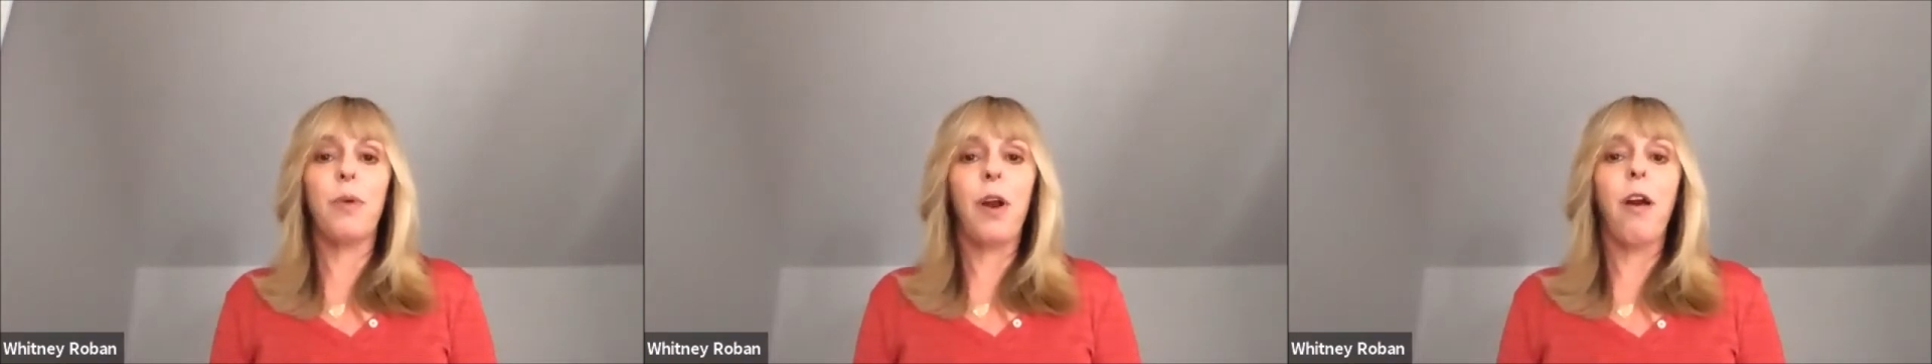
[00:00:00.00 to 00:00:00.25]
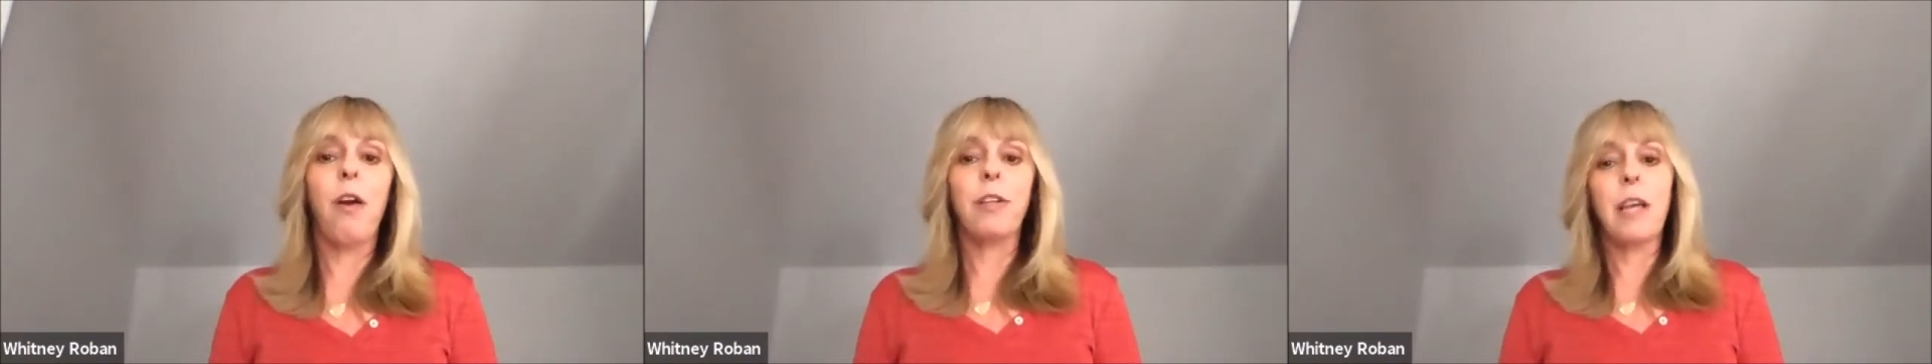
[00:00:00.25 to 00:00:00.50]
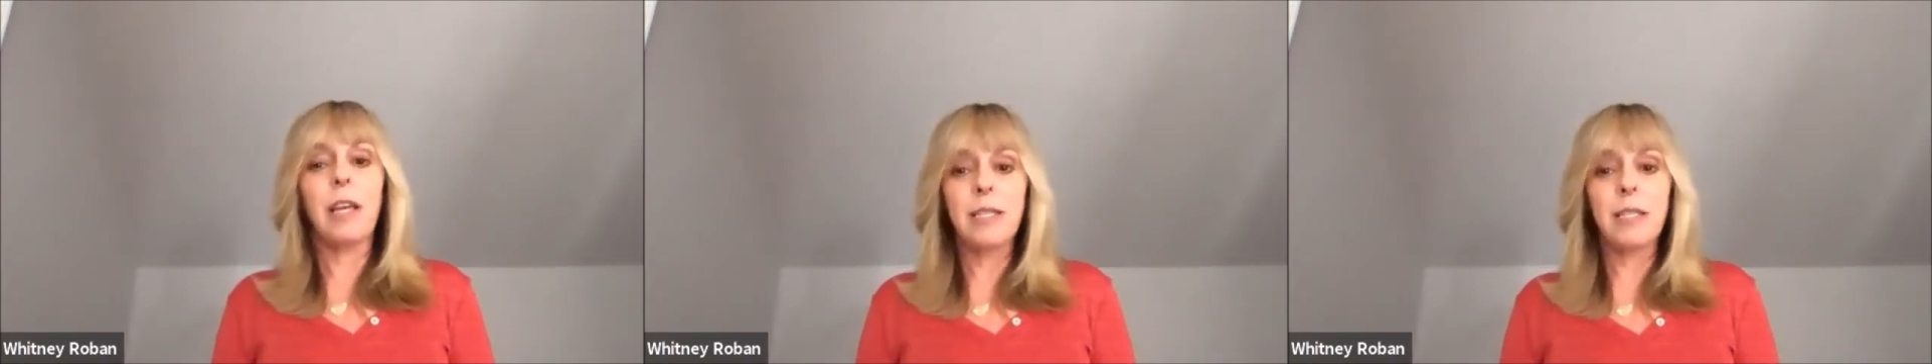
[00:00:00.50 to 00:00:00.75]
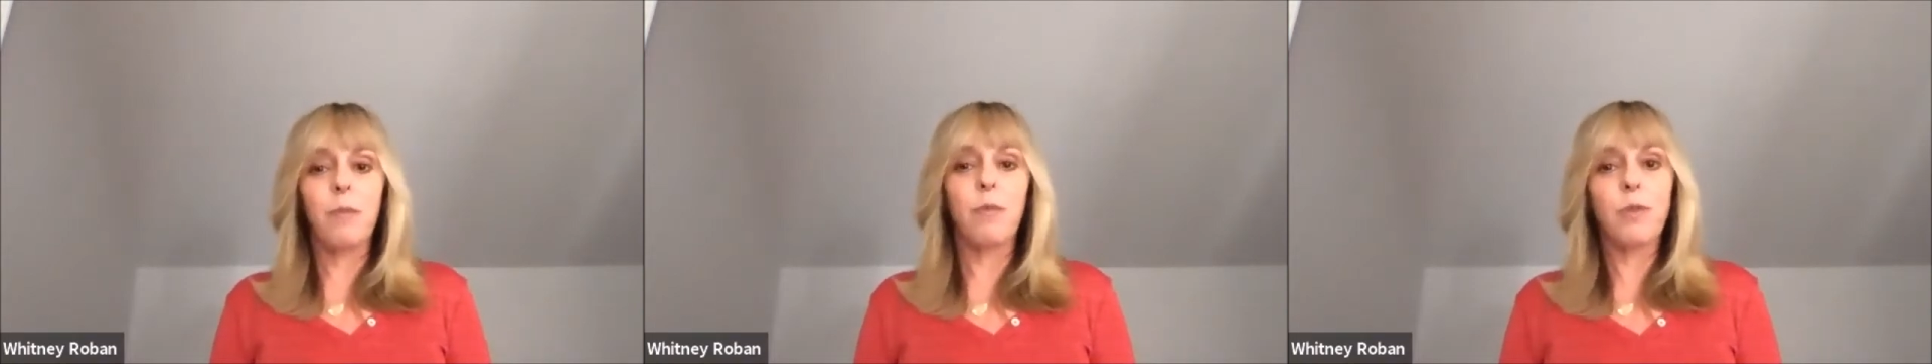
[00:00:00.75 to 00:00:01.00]
prioritize
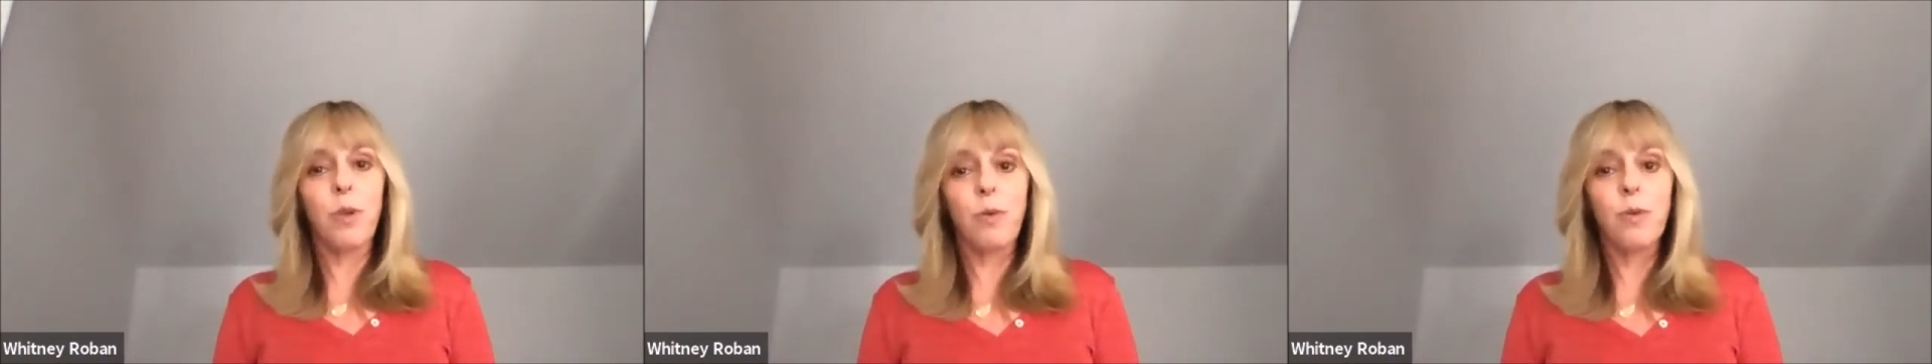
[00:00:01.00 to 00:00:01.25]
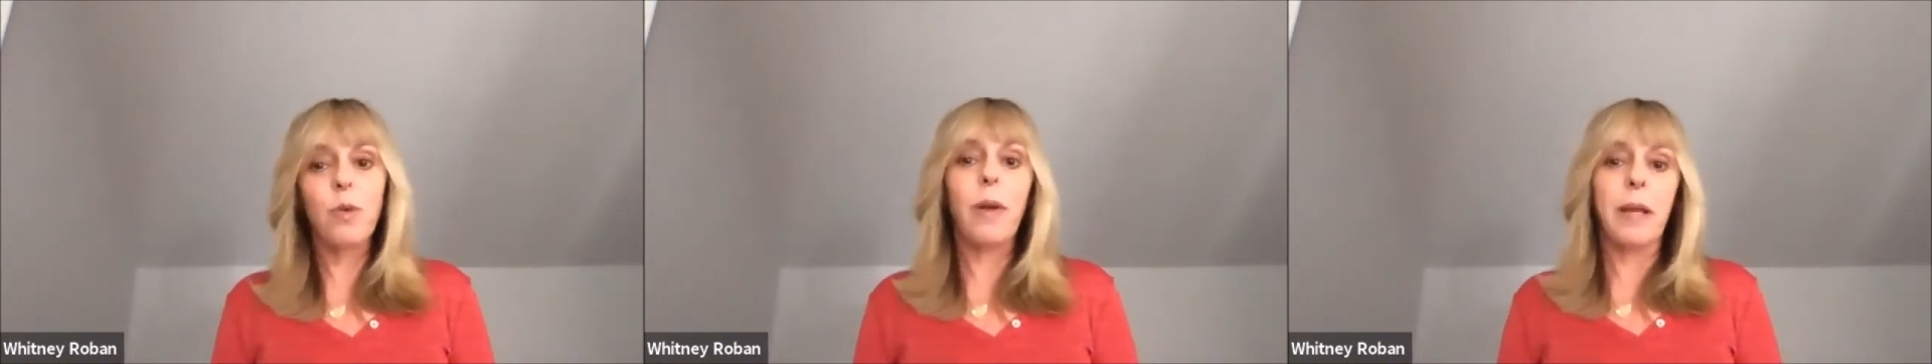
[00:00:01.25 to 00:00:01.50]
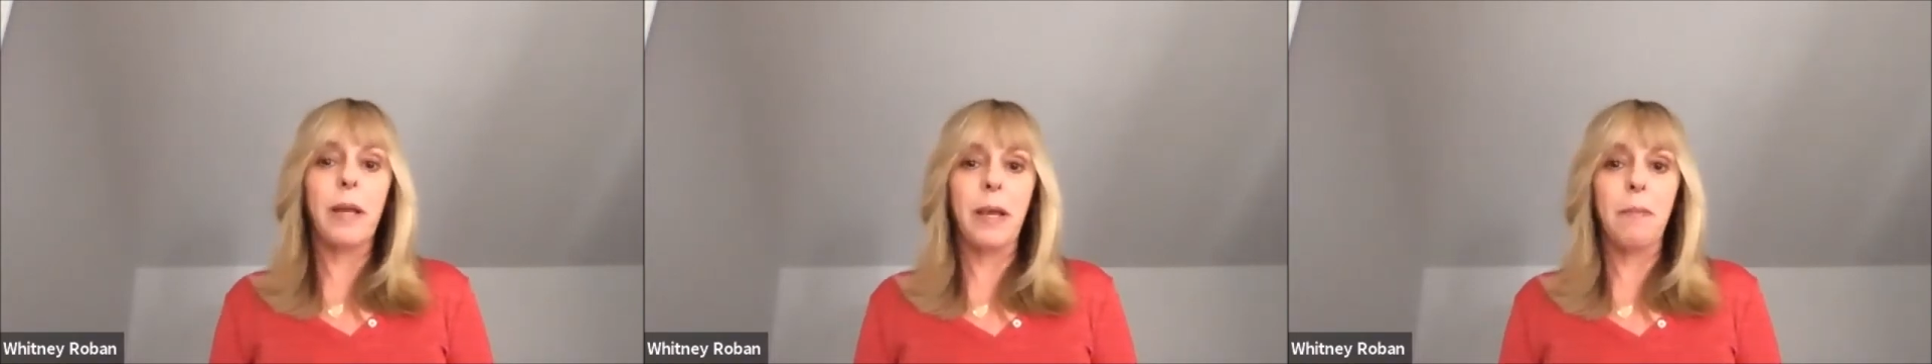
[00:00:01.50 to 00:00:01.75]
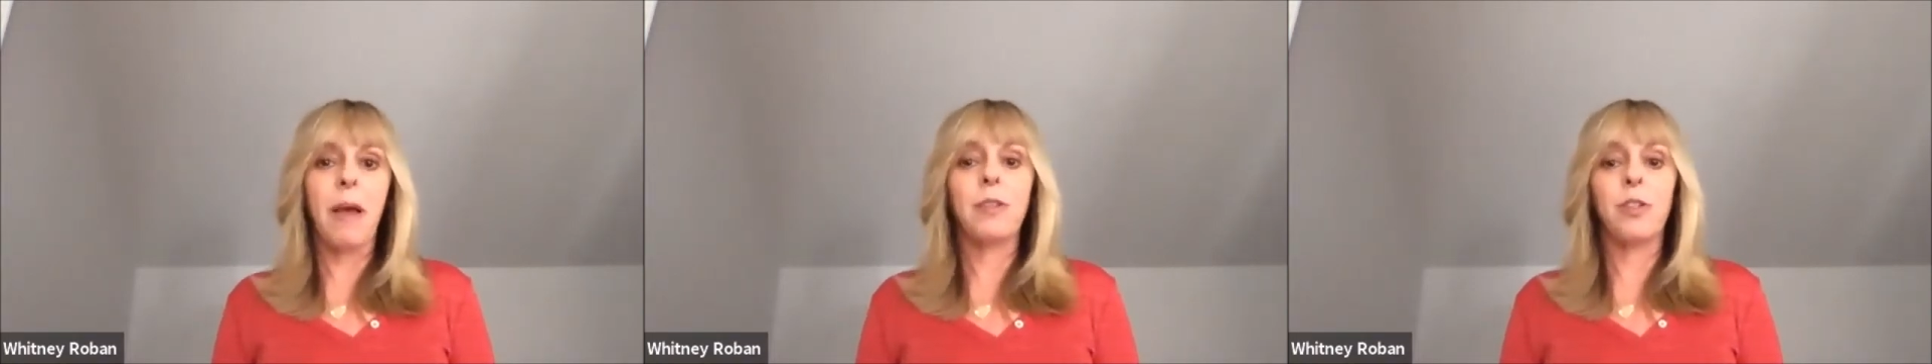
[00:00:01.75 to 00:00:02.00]
sleep, there's always a way to get
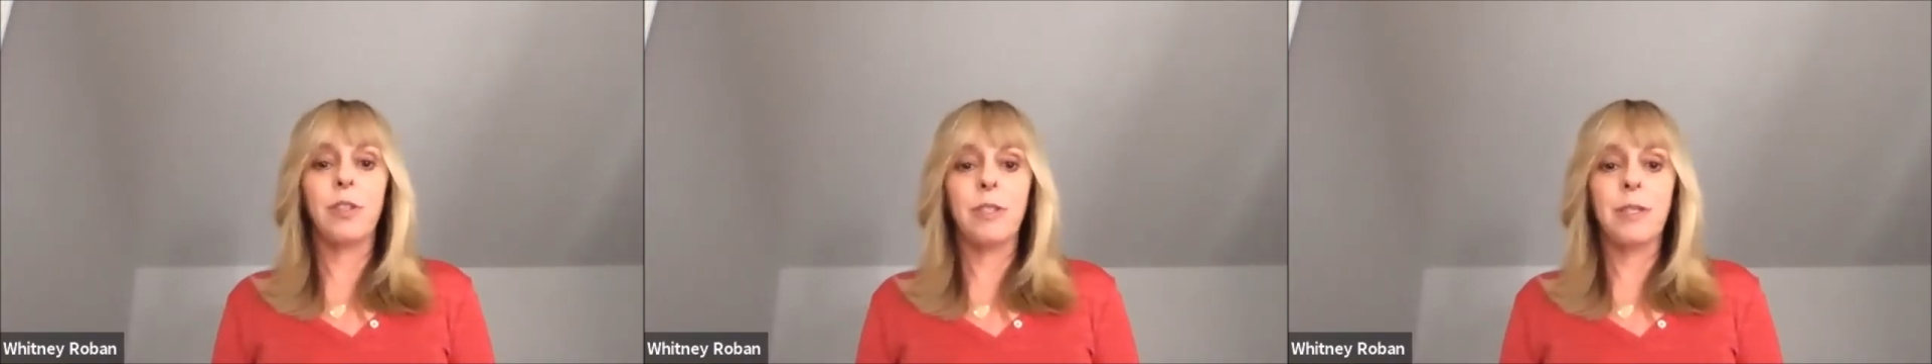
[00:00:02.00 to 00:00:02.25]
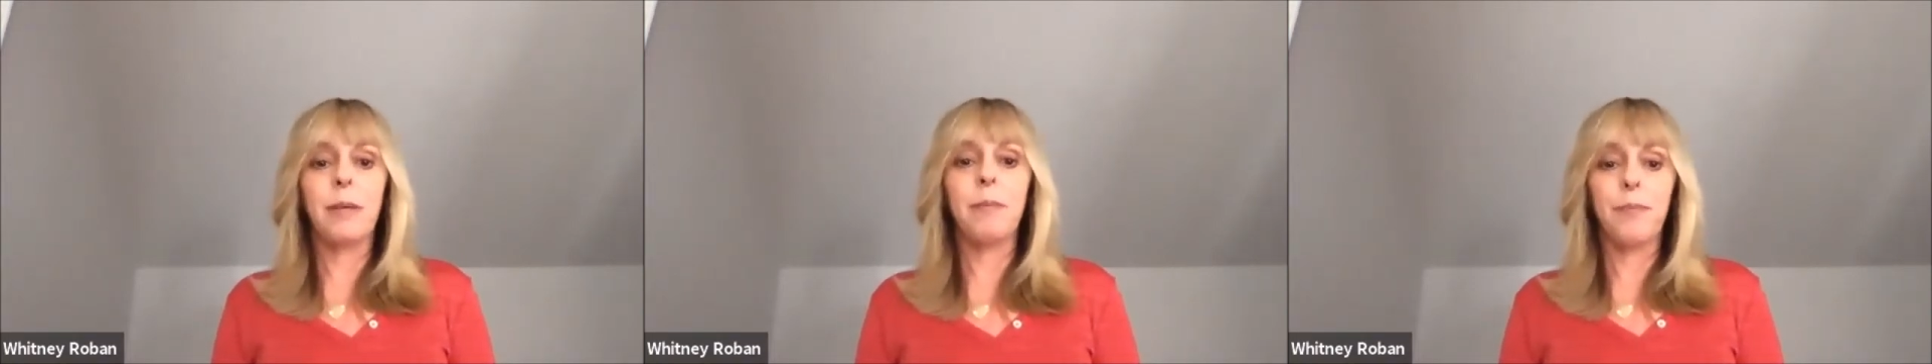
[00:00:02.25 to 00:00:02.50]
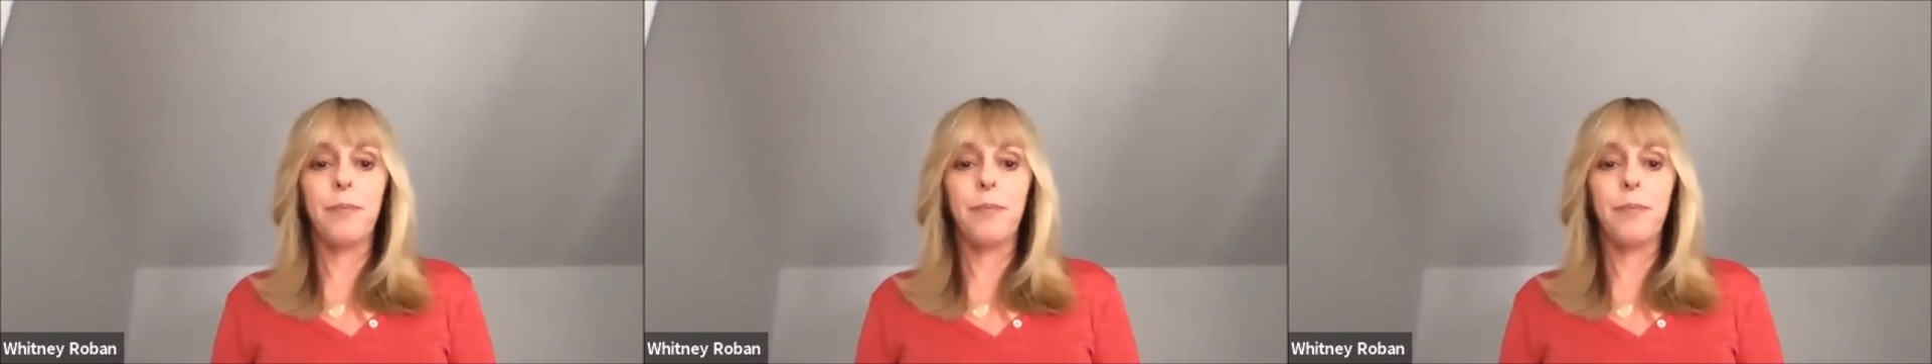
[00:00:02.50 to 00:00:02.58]
back to good sleep.